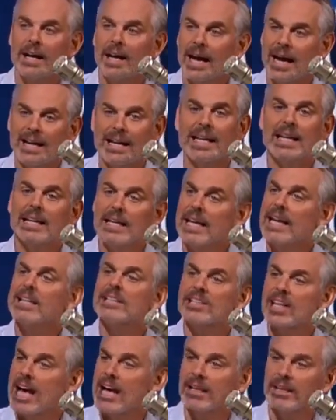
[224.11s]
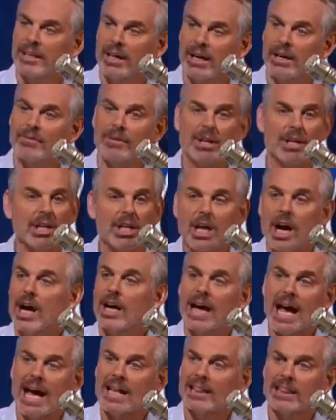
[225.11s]
And he needs that love. And
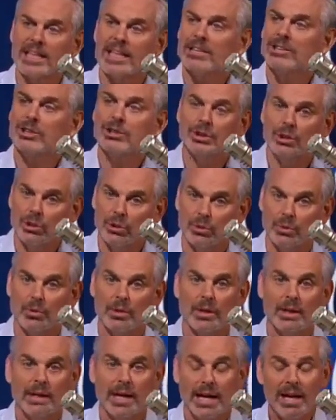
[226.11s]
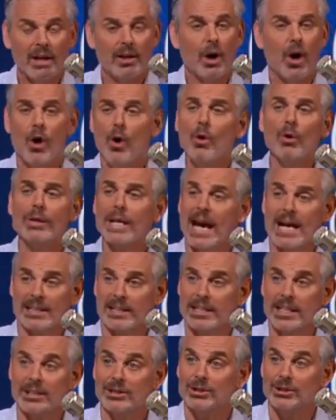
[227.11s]
young athletes do. Hell, old
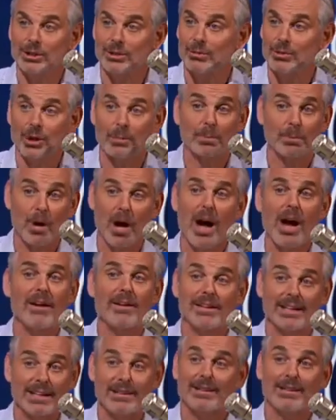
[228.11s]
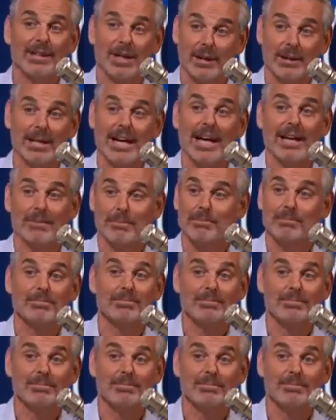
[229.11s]
athletes do. LeBron can get,